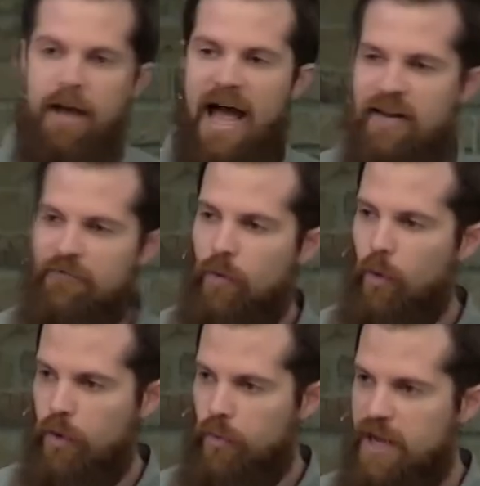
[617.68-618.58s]
back and
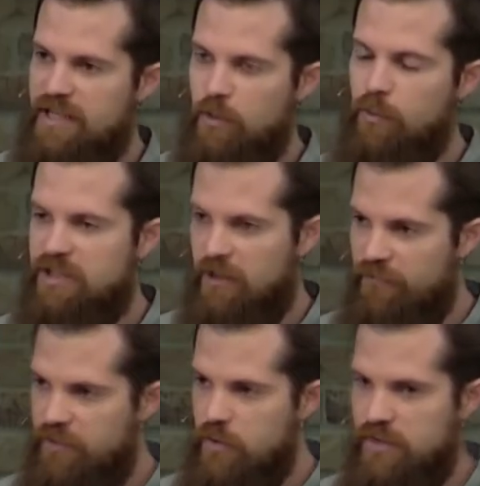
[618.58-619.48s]
forth, right? It's almost
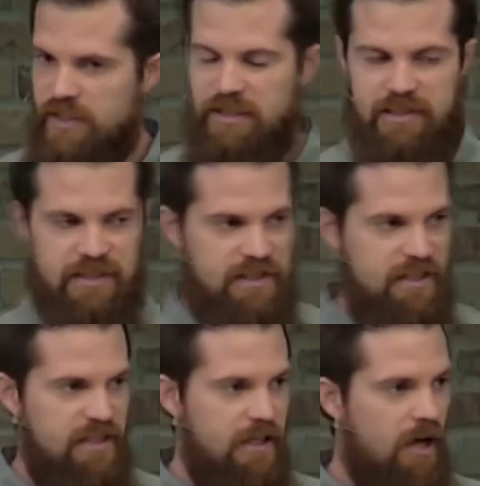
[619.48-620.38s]
confusing to
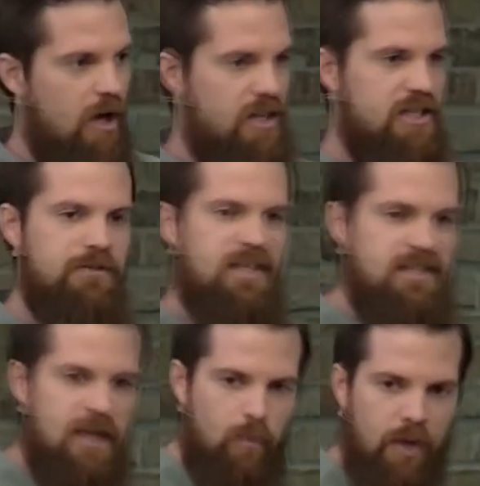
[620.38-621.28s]
see. He seems like
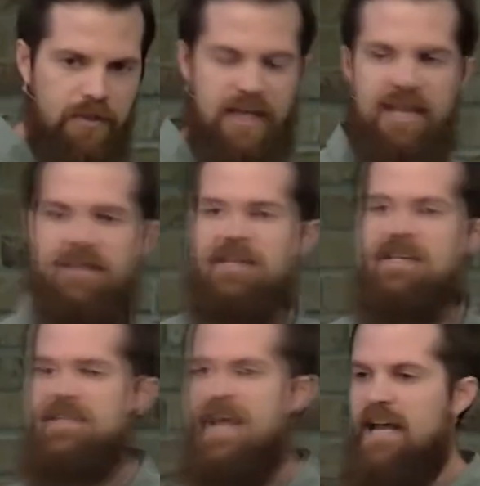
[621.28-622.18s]
he's saying one thing and then
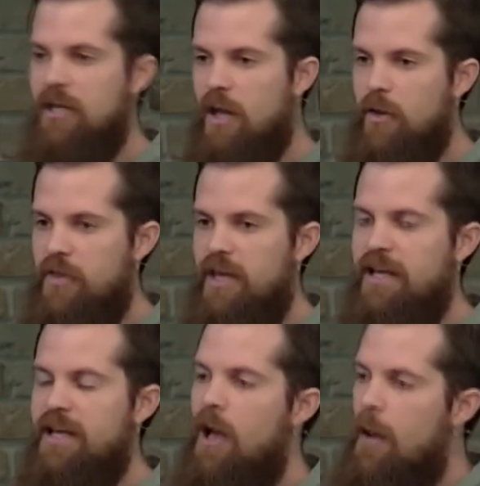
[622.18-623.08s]
he's saying another
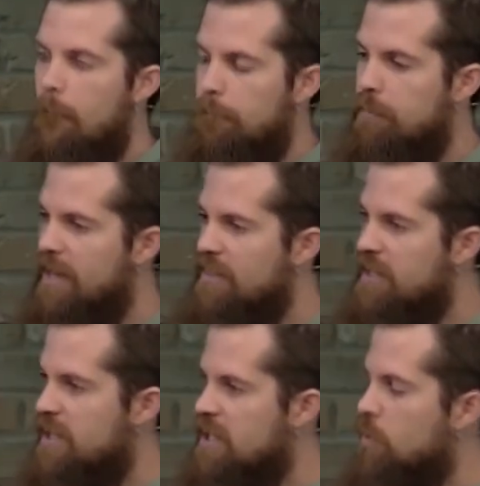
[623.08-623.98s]
thing. But I
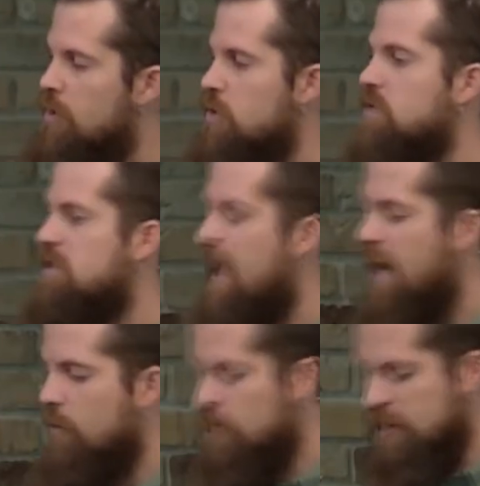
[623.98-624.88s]
think anyone who's
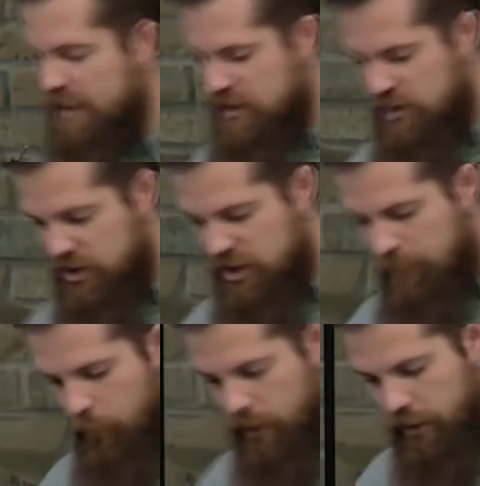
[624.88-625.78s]
had a
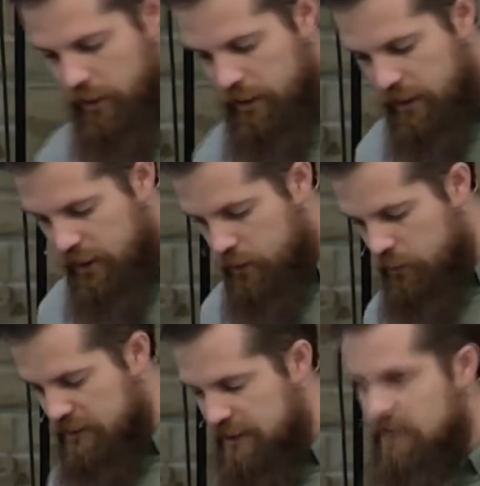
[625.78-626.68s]
relationship where
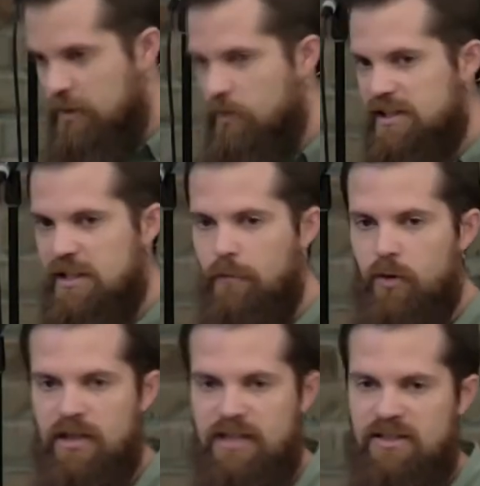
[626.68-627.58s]
you're dealing with
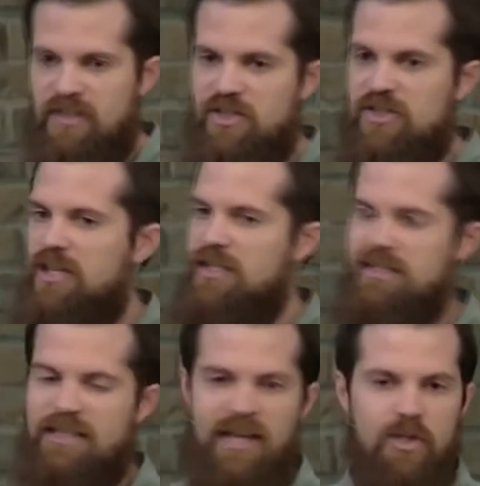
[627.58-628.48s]
someone that's just
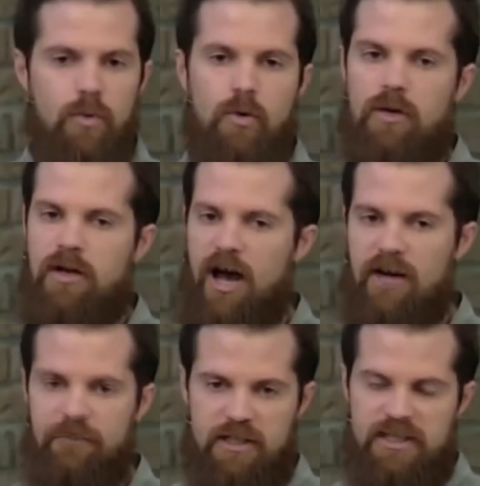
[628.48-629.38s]
continual
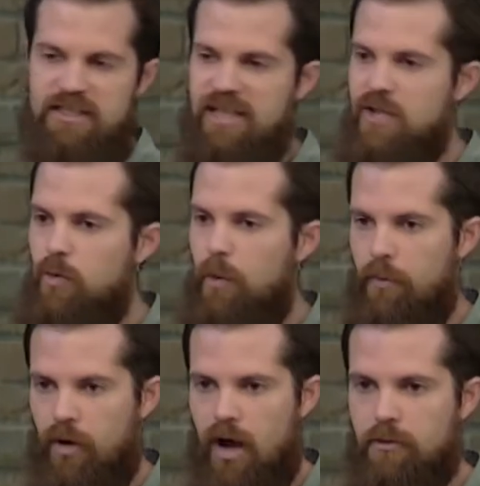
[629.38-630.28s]
conflict, continual
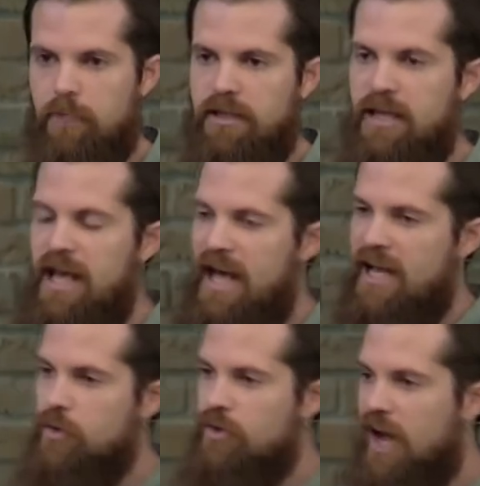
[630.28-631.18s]
problem, and
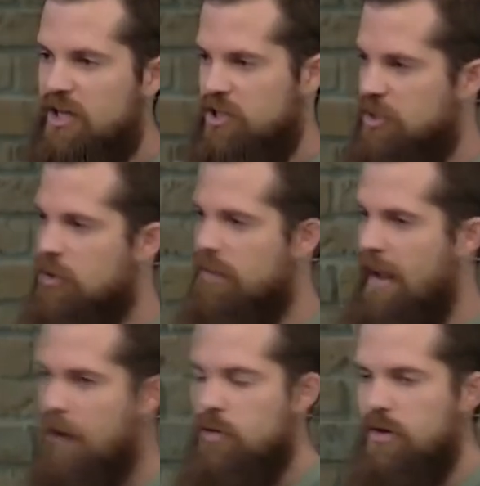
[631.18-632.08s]
you're not sure
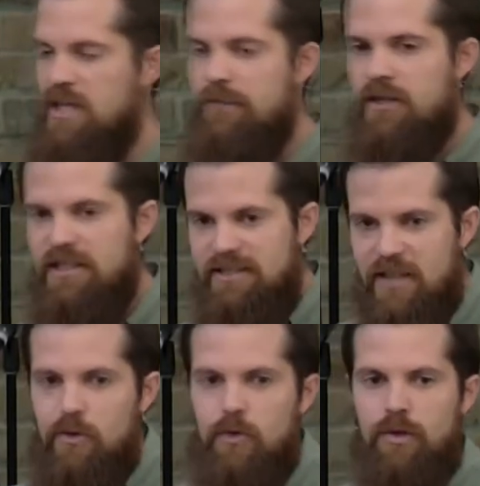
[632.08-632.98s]
how you can even
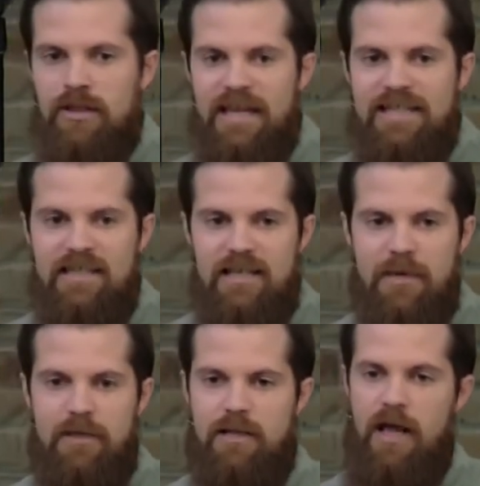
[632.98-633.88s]
continue to relate to
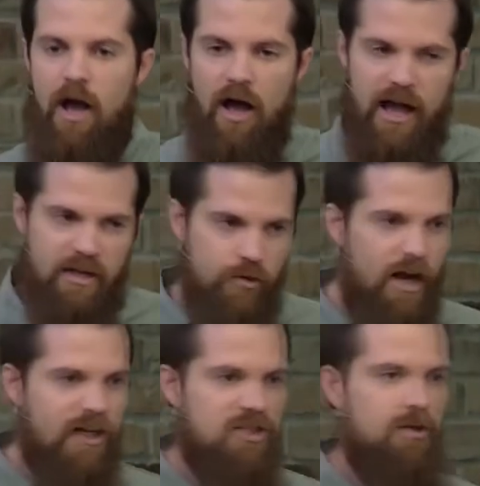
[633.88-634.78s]
them, and you're
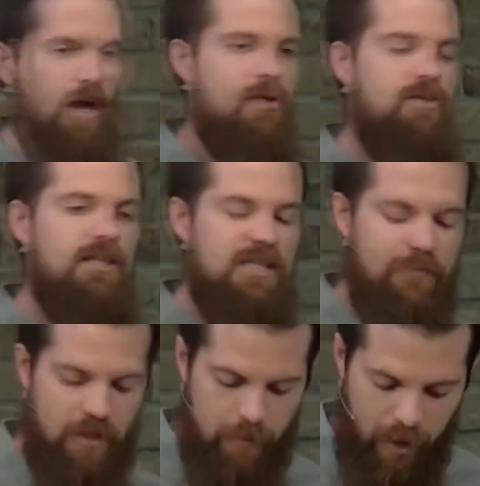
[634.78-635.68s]
not sure how you can
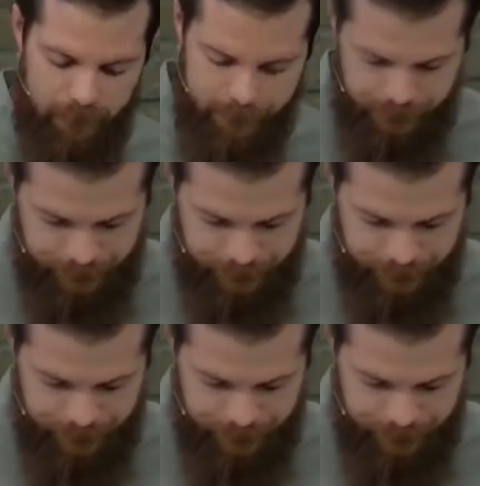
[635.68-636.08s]
give them up.